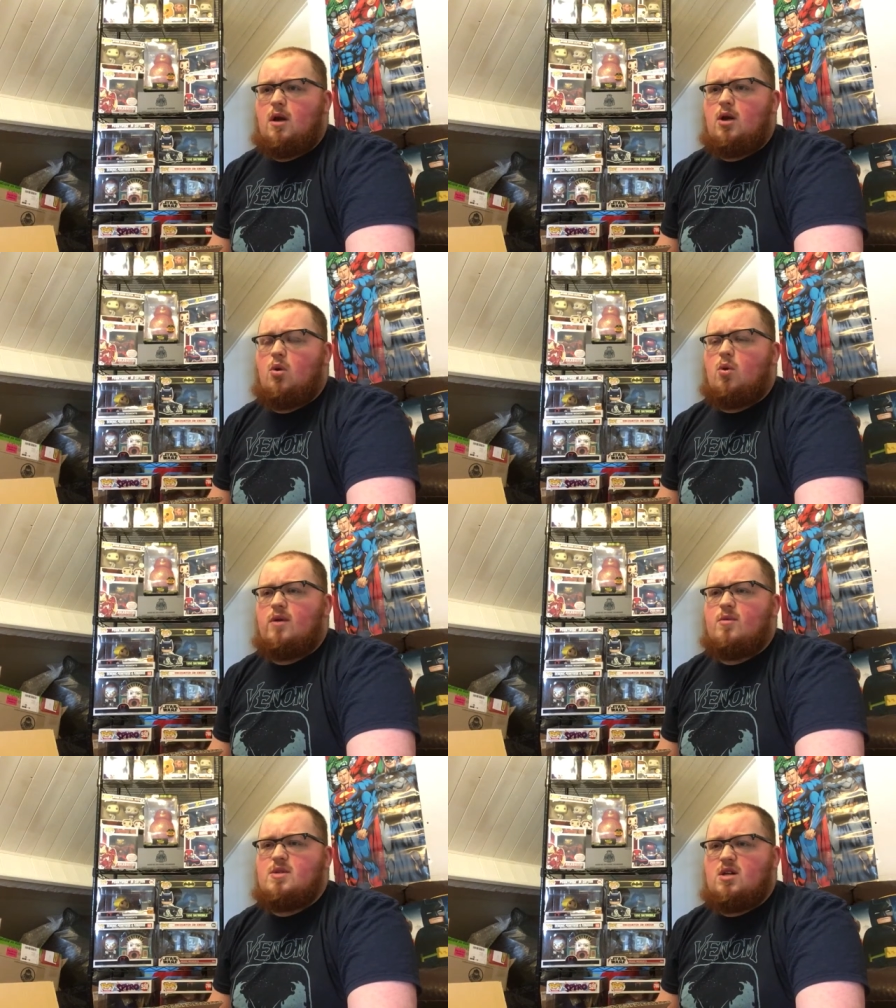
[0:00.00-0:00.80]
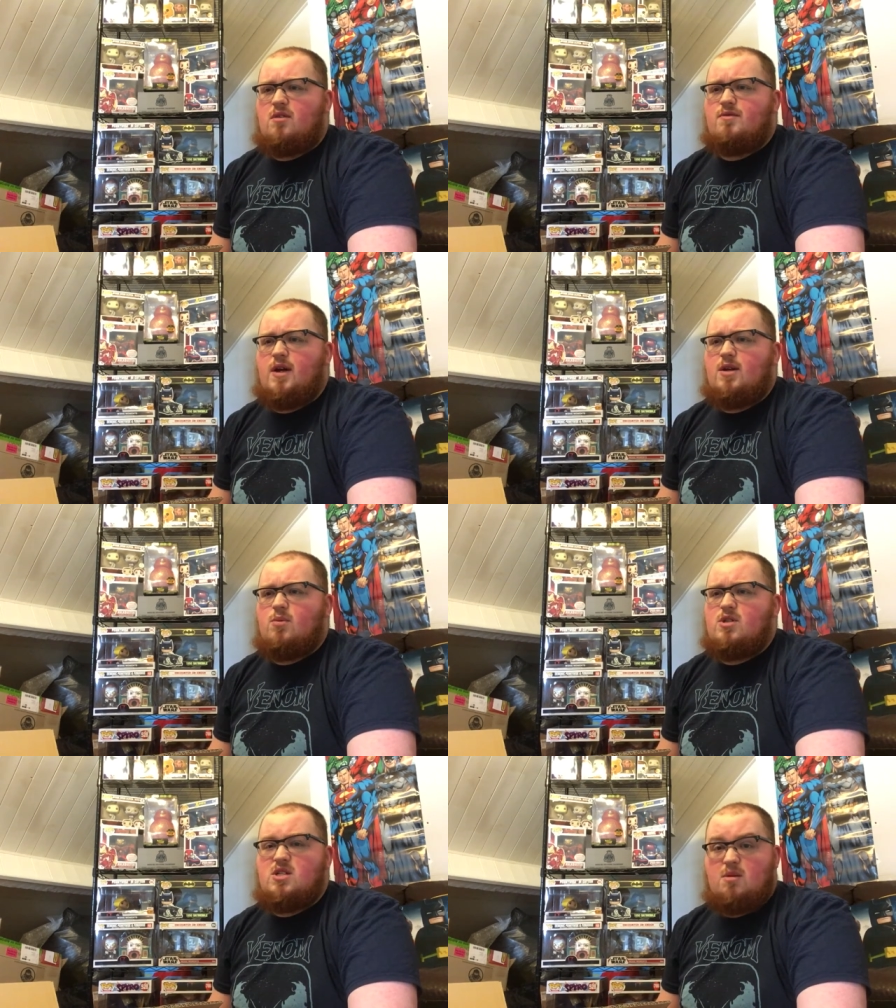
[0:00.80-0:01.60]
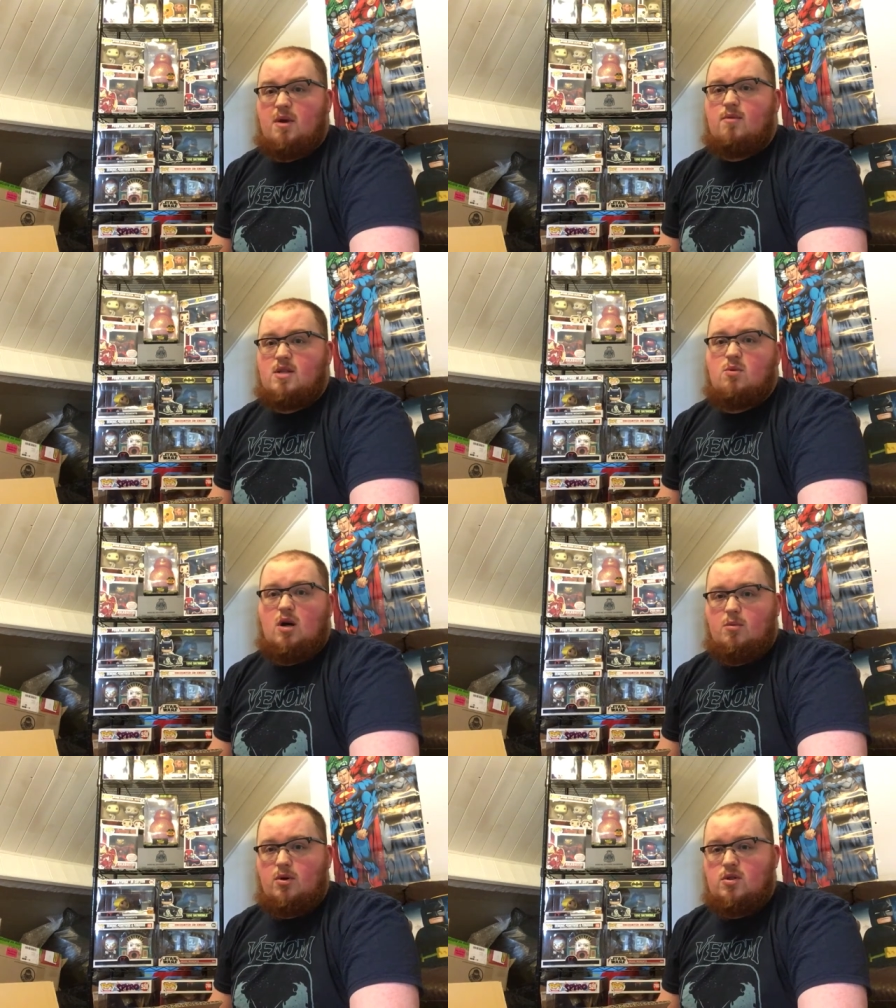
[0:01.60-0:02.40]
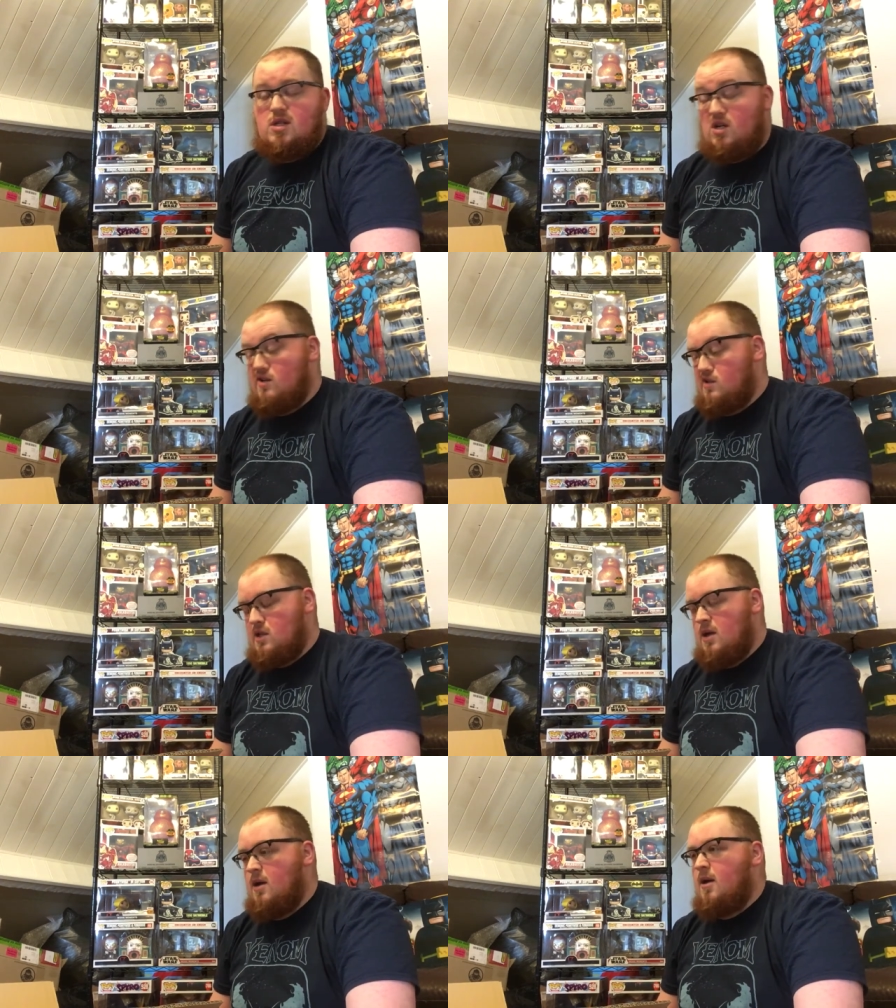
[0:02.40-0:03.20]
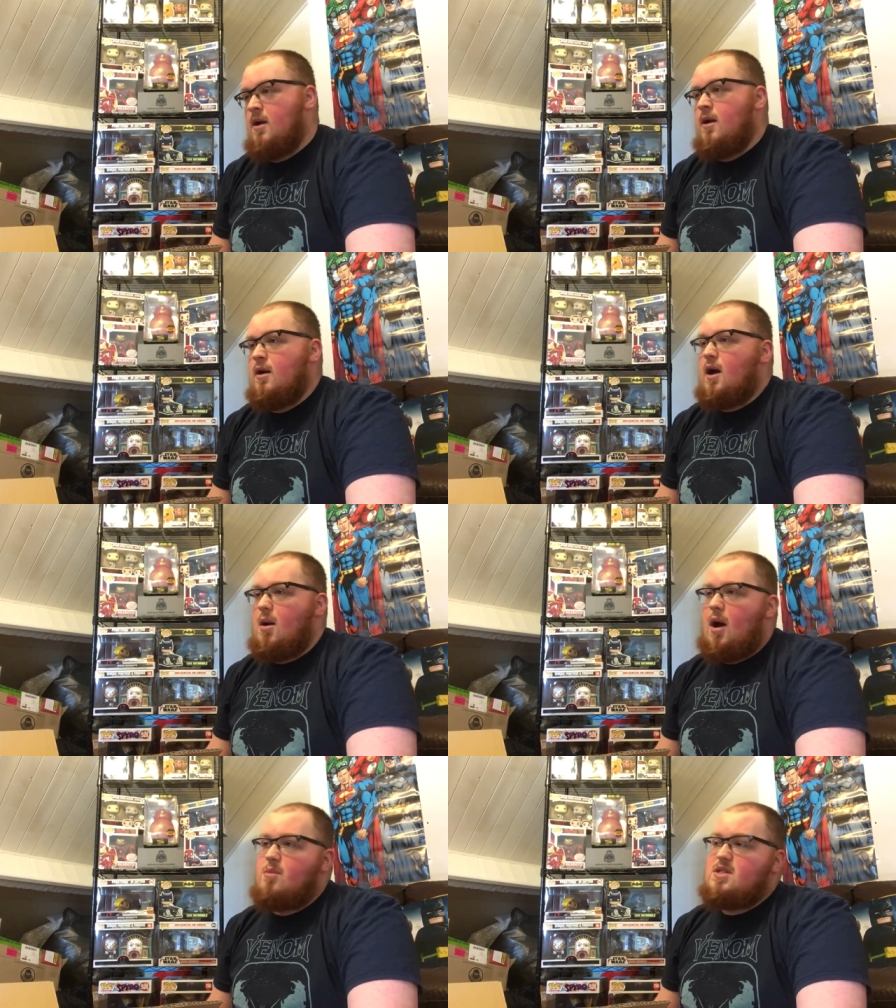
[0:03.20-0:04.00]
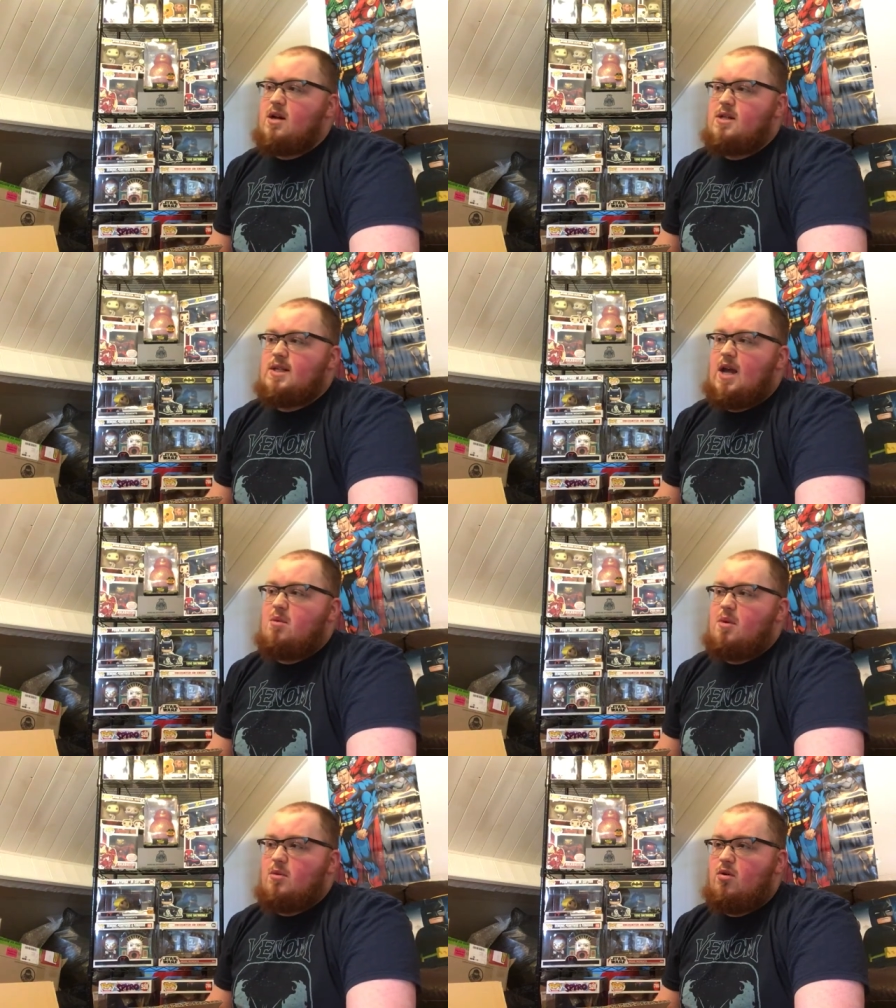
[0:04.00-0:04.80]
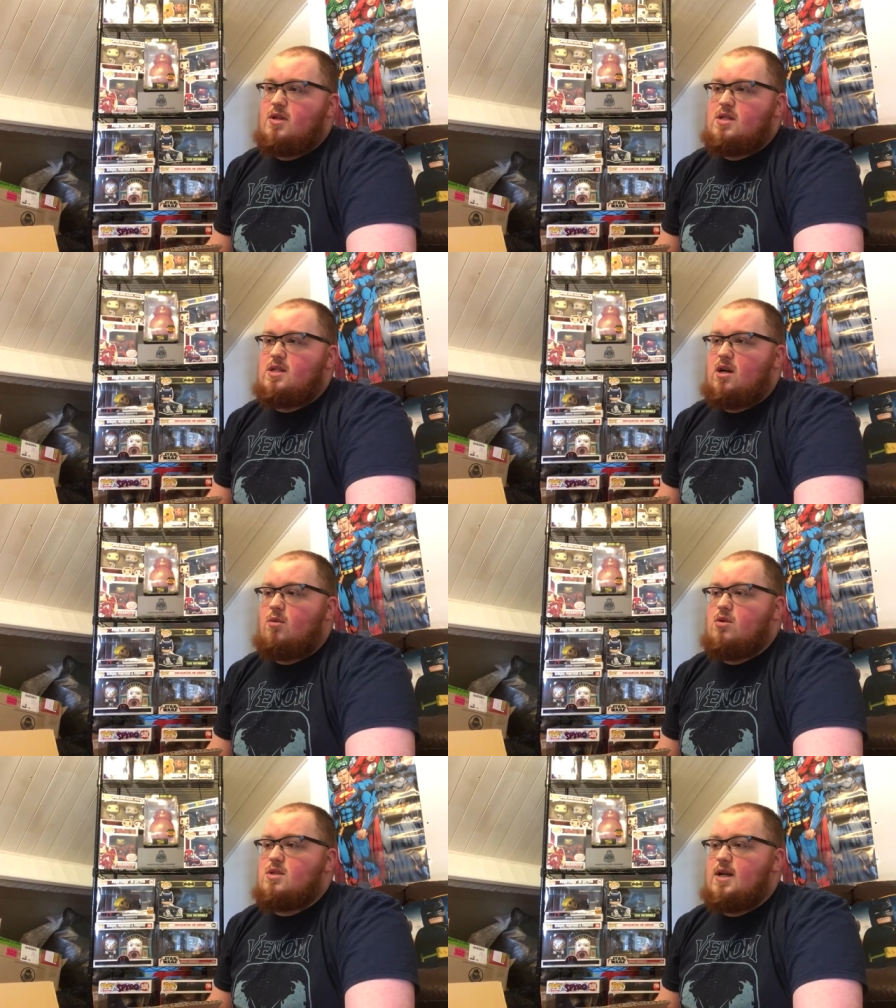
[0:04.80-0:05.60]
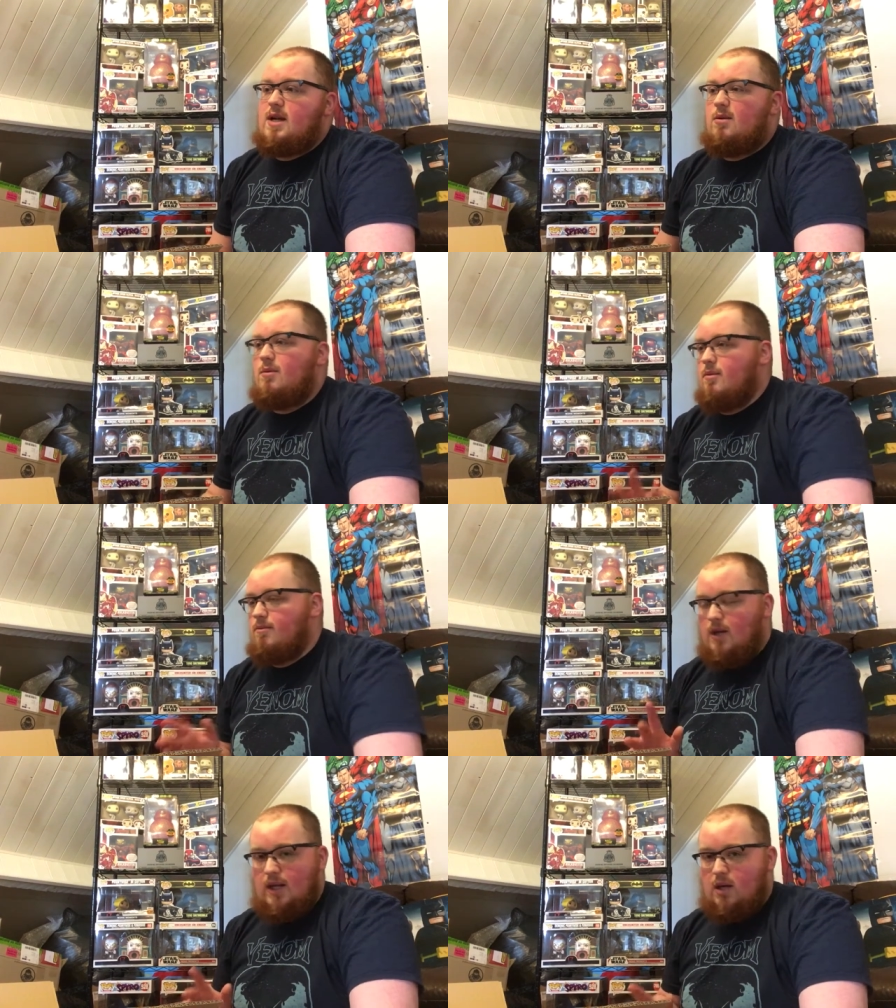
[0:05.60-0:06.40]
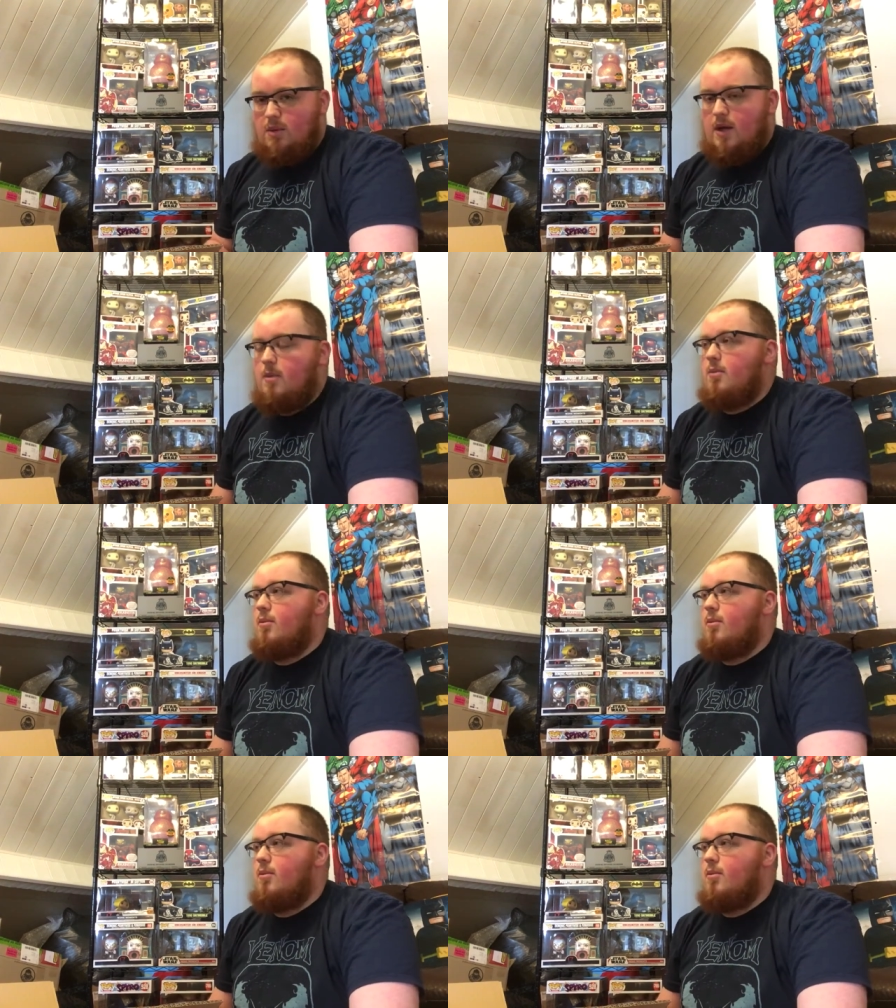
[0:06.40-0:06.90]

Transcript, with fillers: I know one of them is Darth Vader, which is the main reason why I bought it, because I'm starting to get a bit more into Star Wars now, a little bit